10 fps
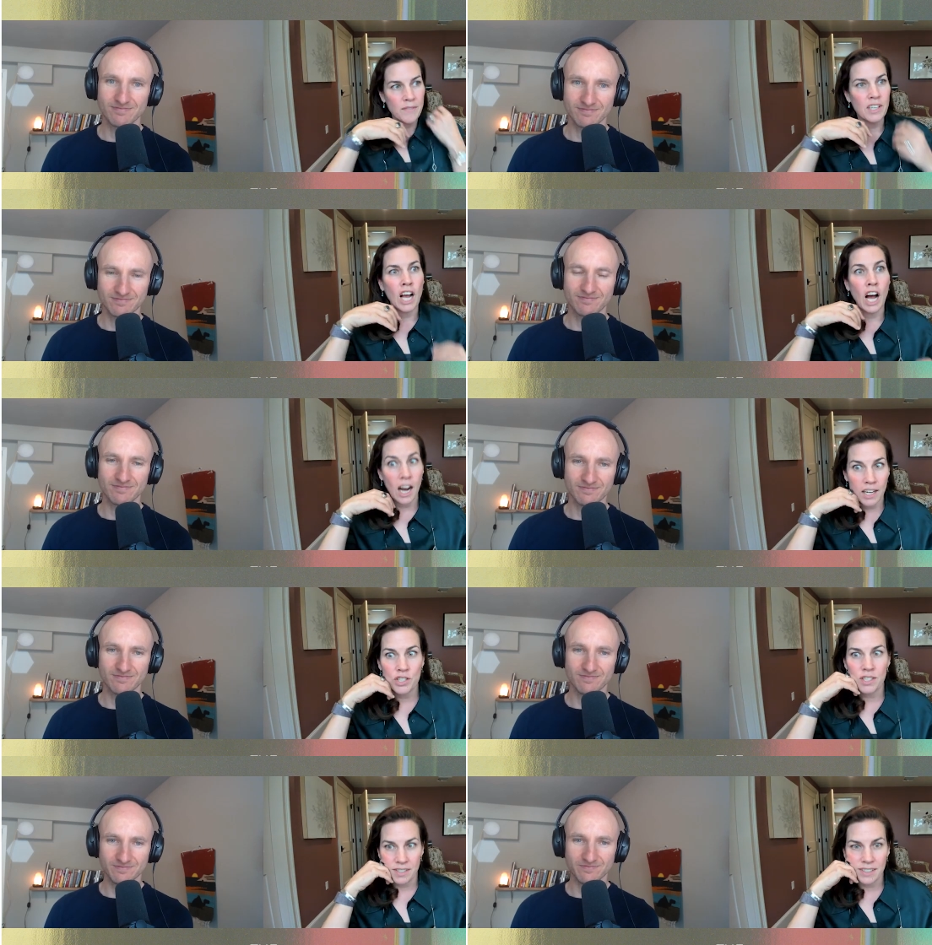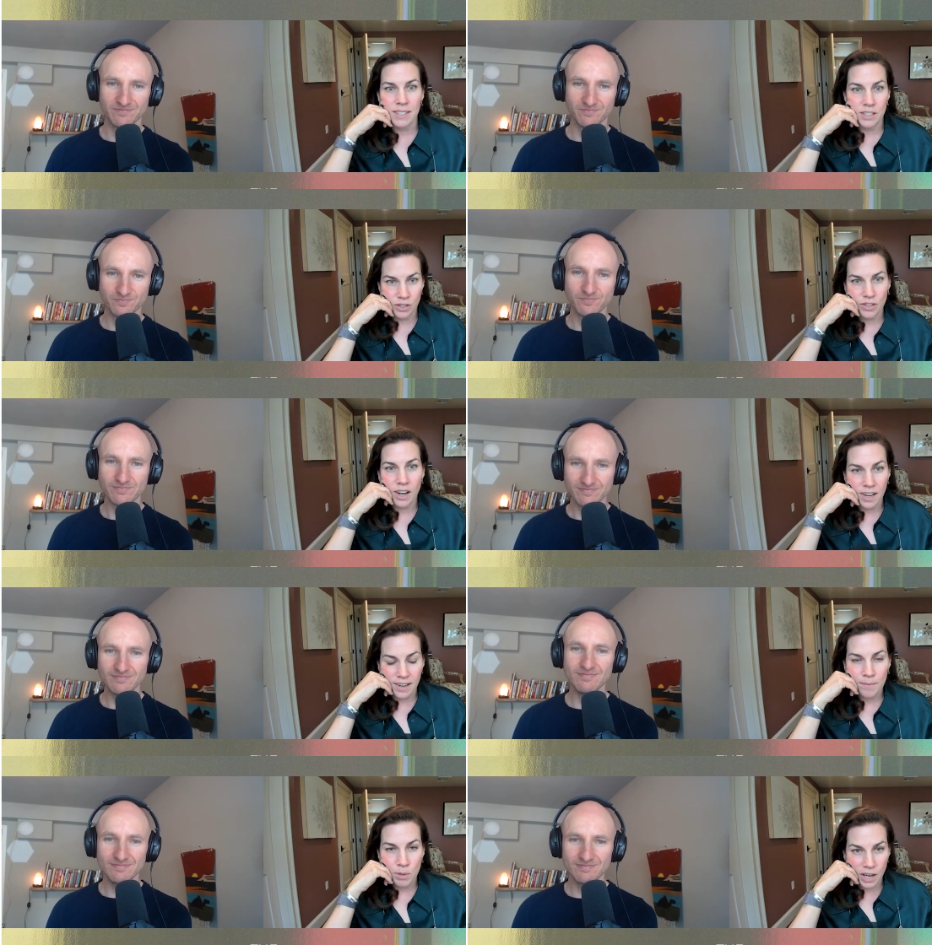Speaker 1: to consciously turn
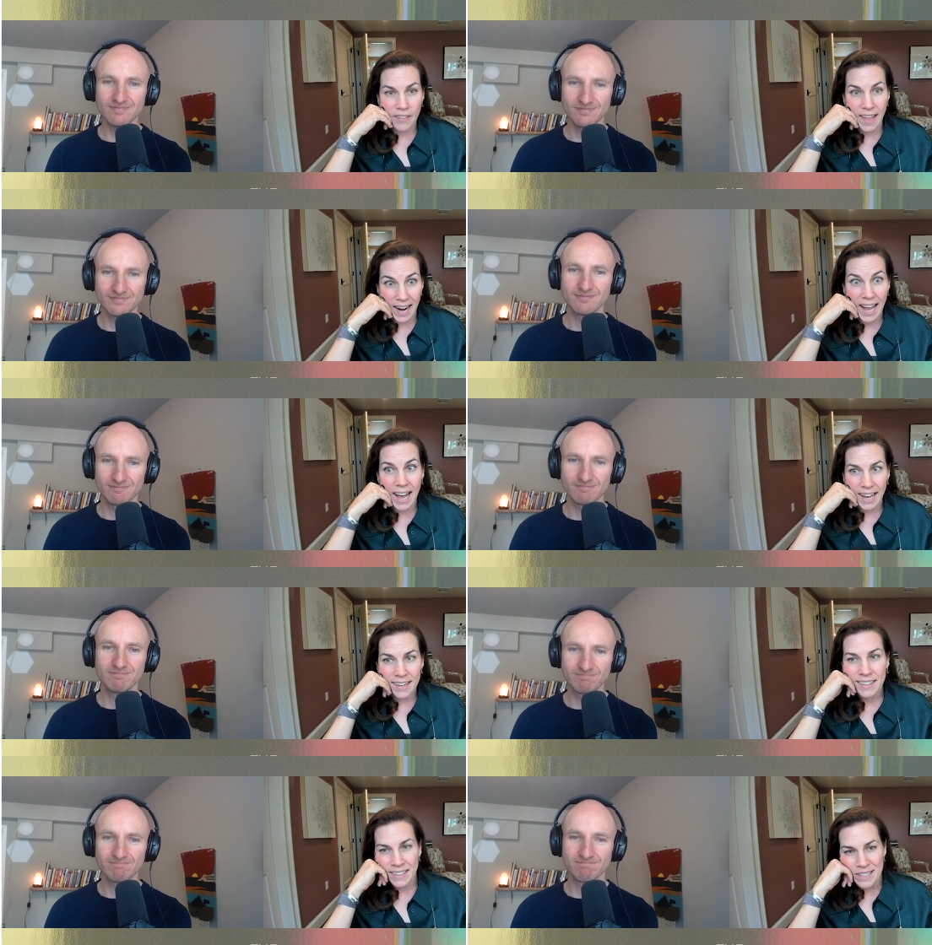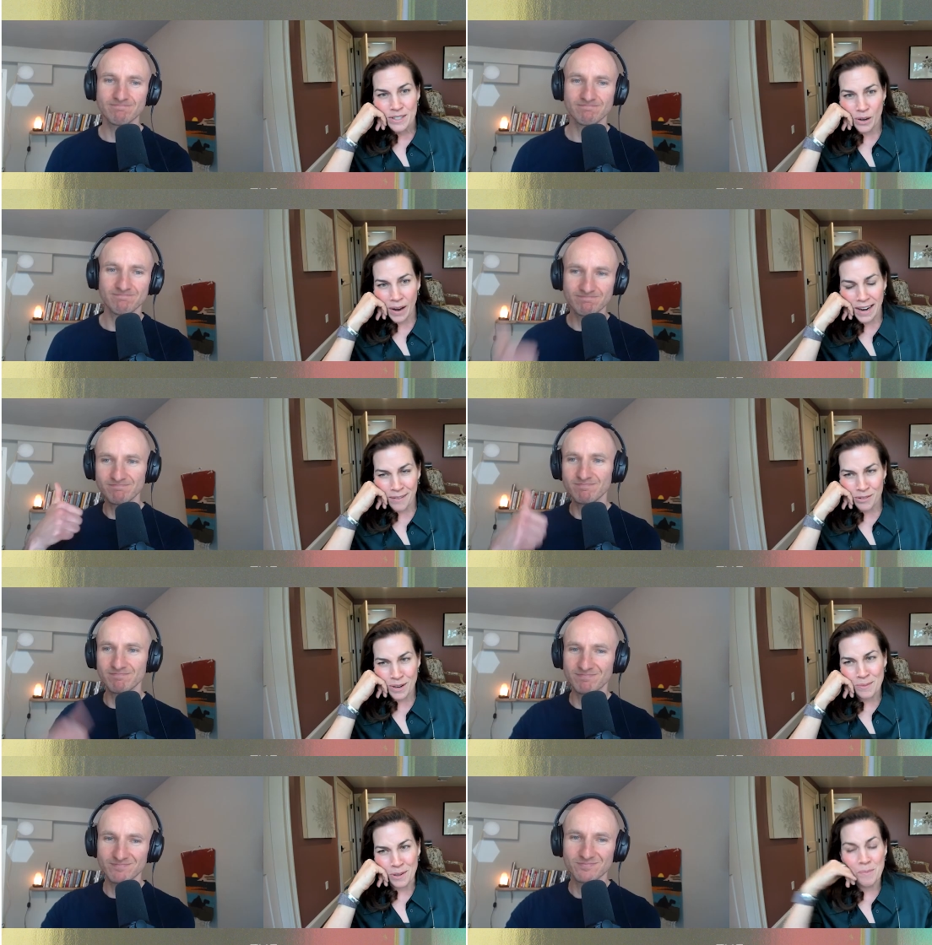on, put on that hat. So I'd have
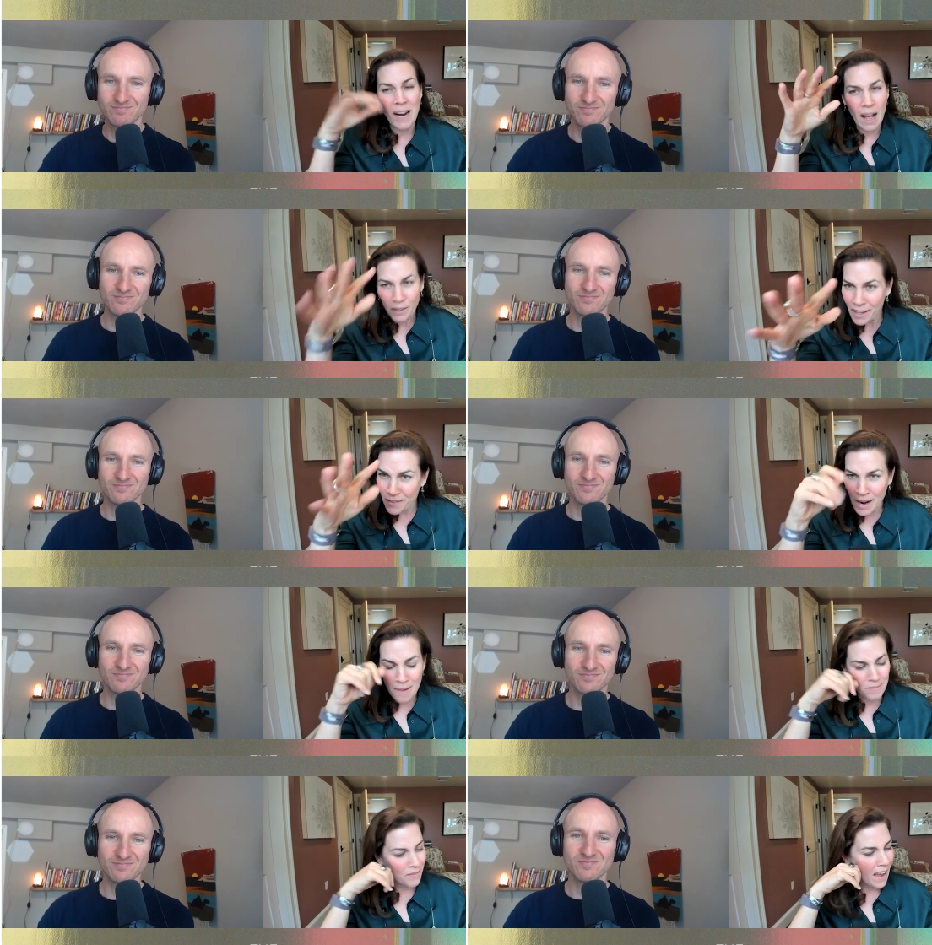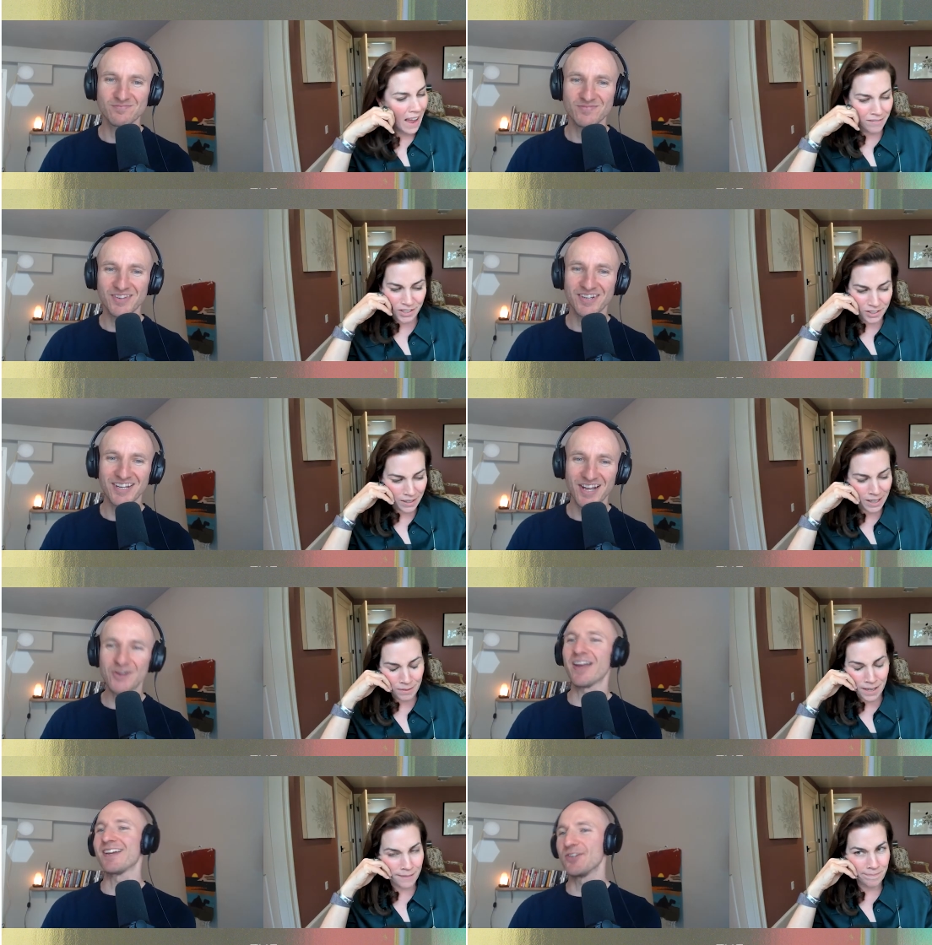trouble, but I'll give it up if I have to. I
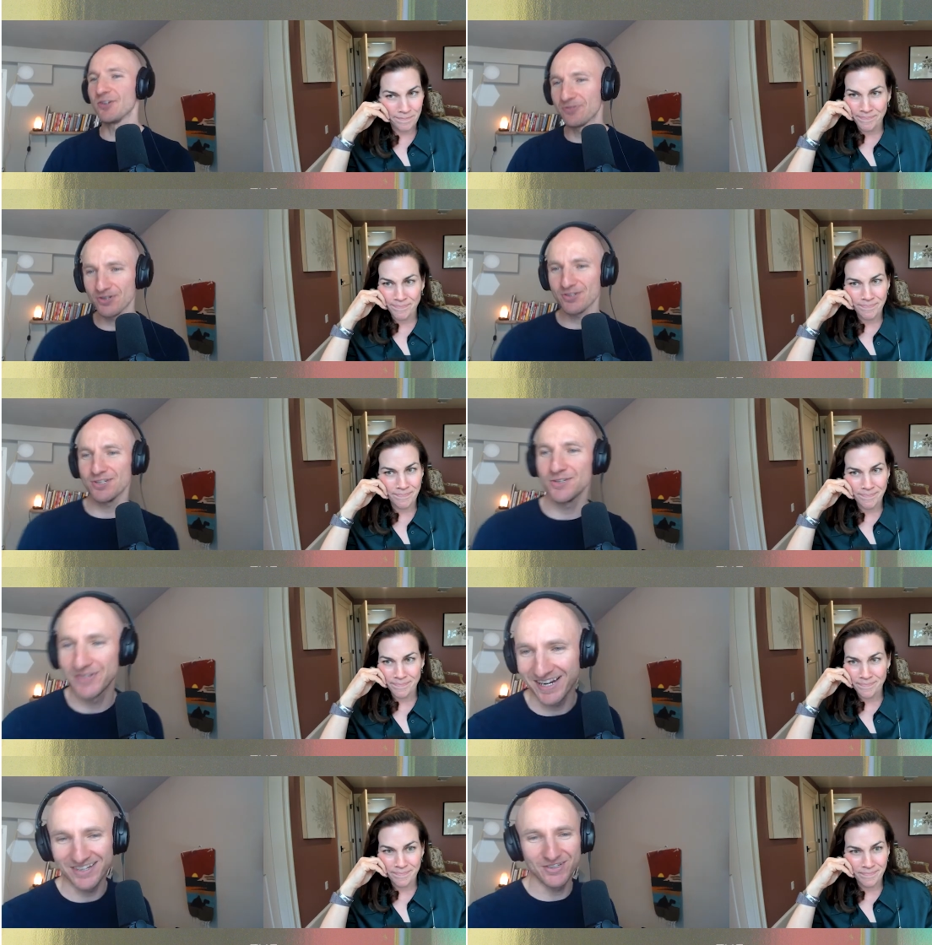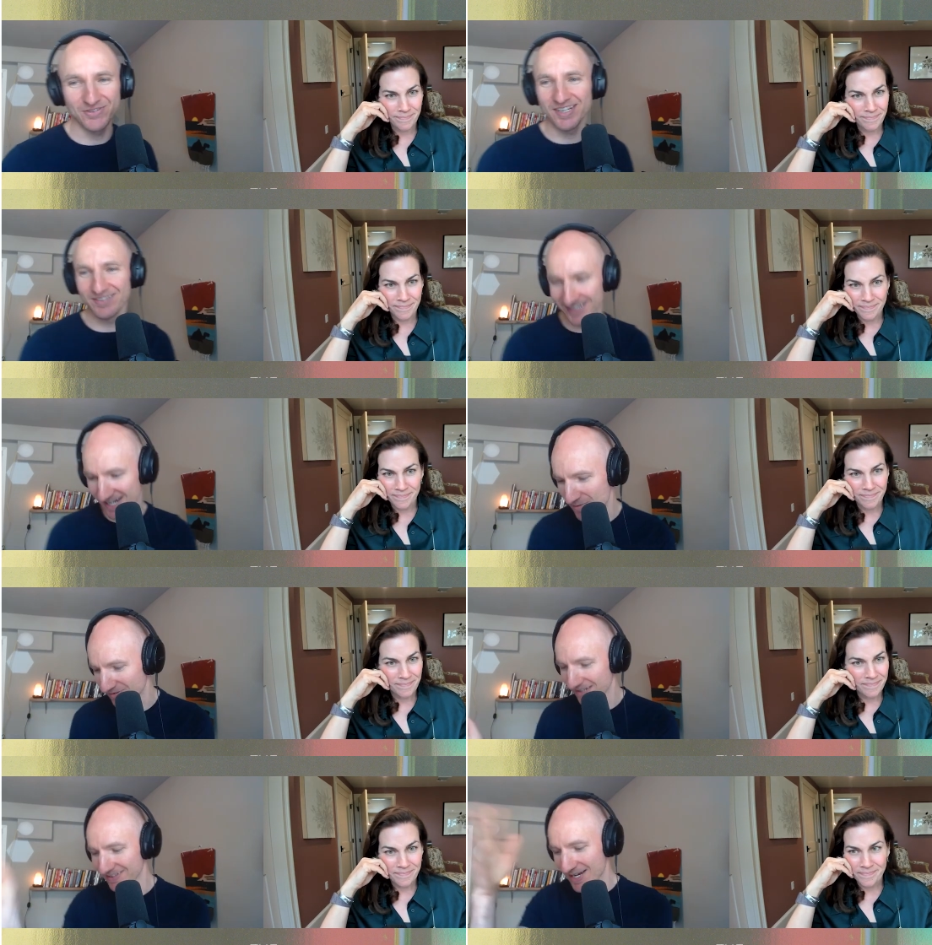will. Okay,
Speaker 2: you're forced to now. You've given it up.
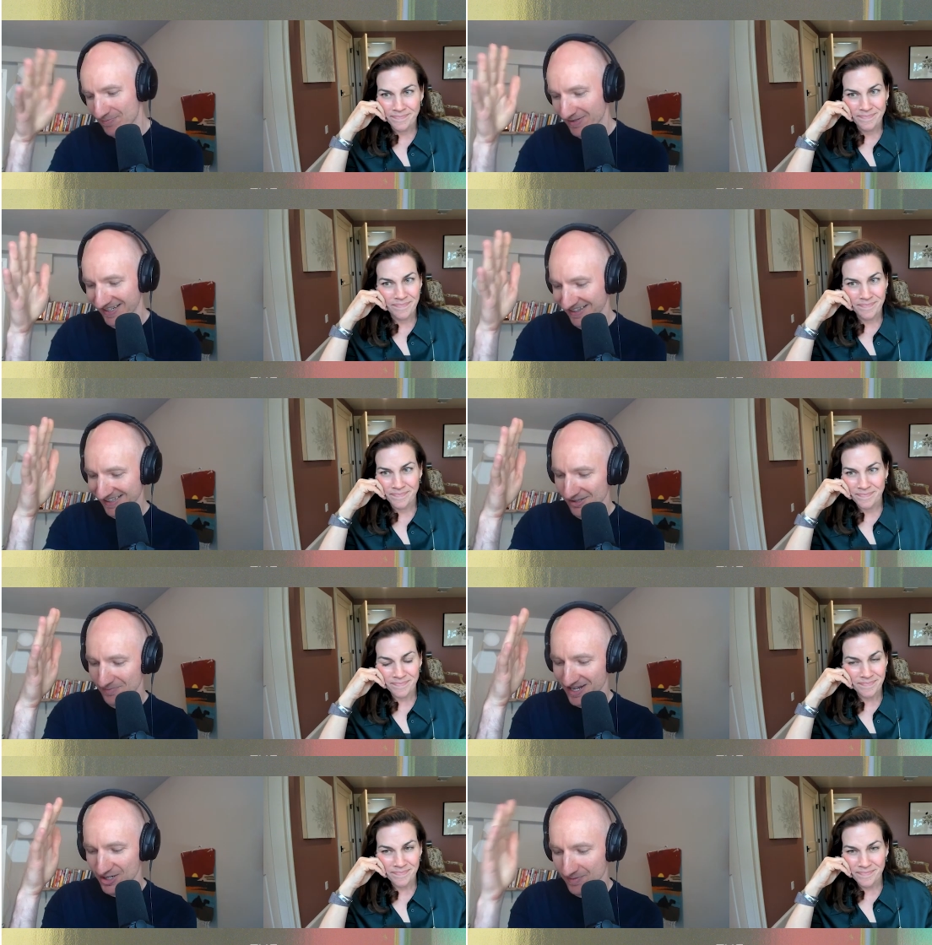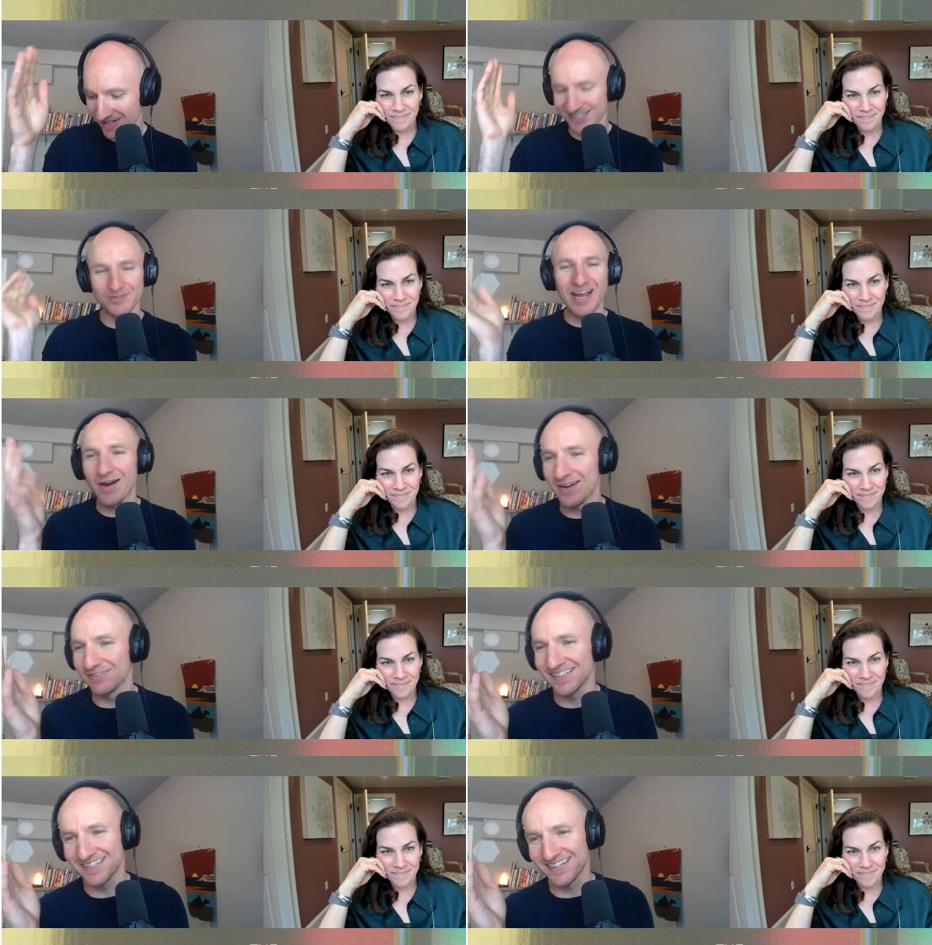You've given up uh, leader management, and you now
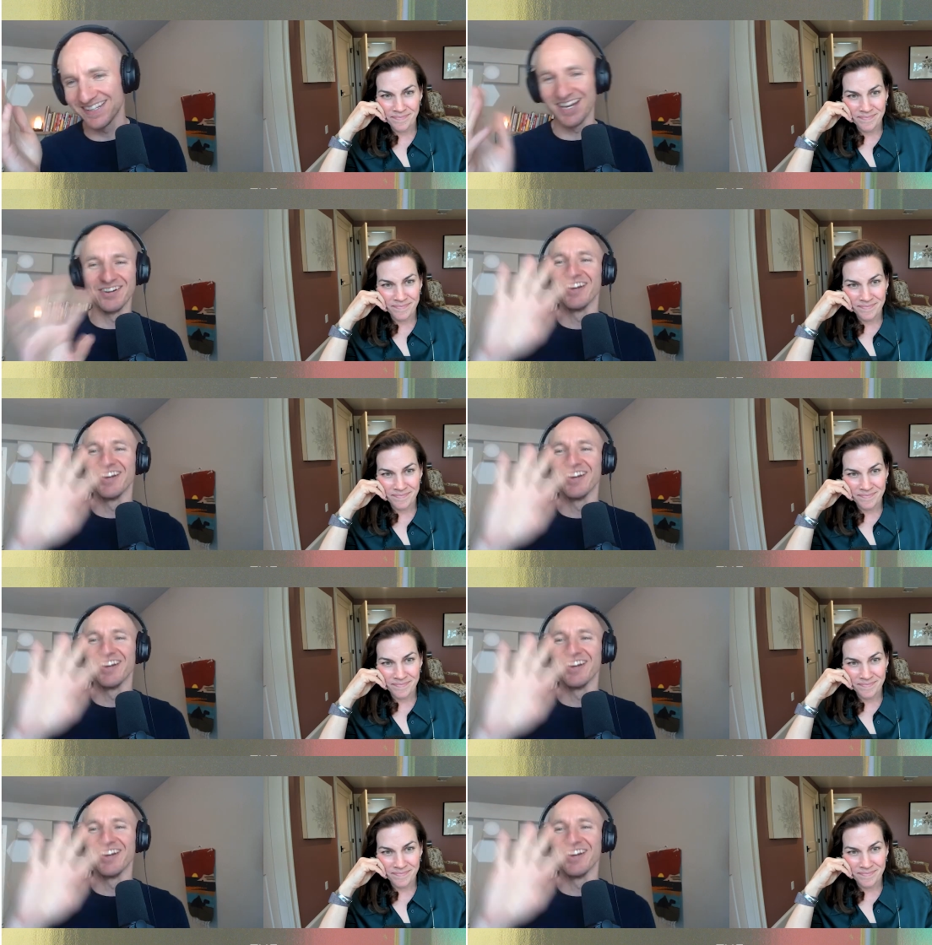have listened to the no,